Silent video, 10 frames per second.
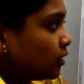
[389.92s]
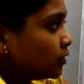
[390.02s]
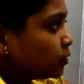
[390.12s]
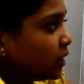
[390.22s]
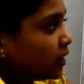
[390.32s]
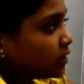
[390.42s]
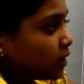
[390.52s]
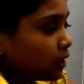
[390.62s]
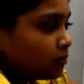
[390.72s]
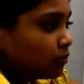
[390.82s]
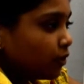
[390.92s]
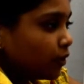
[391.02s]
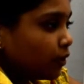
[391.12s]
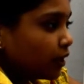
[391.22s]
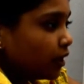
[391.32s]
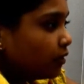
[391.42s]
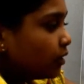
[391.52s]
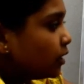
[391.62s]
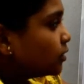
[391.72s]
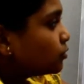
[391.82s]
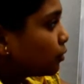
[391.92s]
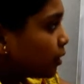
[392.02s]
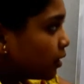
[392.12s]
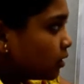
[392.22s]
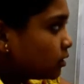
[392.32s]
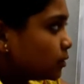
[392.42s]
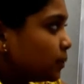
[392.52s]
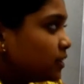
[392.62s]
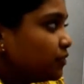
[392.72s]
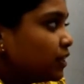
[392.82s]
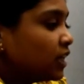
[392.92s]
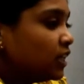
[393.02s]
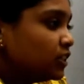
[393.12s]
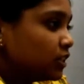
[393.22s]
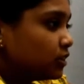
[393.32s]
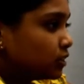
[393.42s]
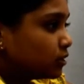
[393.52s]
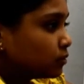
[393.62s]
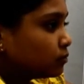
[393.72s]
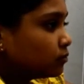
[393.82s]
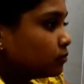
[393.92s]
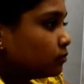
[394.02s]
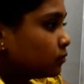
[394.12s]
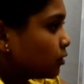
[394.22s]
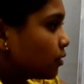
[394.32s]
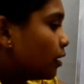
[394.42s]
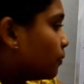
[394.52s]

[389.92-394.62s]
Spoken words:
spleen is a lymphoid organ. It is located in specific regions. Okay.